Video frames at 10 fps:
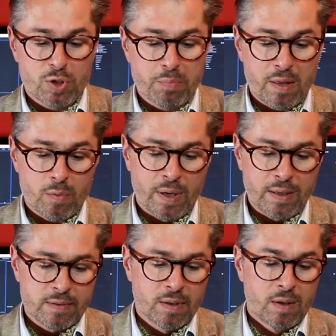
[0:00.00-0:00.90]
watch, by the way.
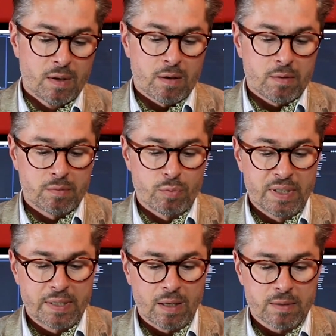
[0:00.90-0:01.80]
It
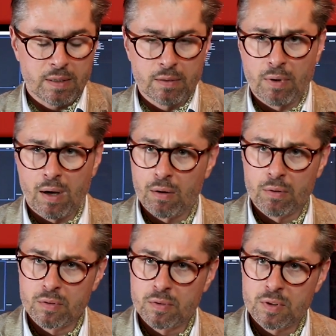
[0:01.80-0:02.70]
retails
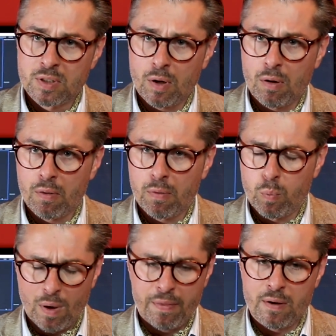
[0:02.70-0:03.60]
around
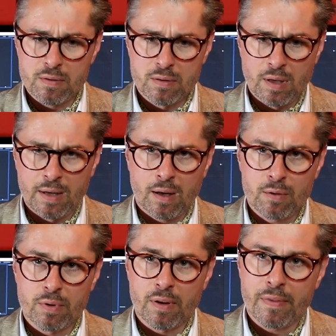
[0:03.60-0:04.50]

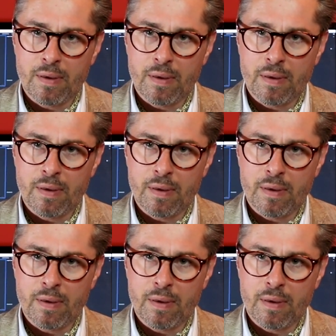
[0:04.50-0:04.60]
1,900, I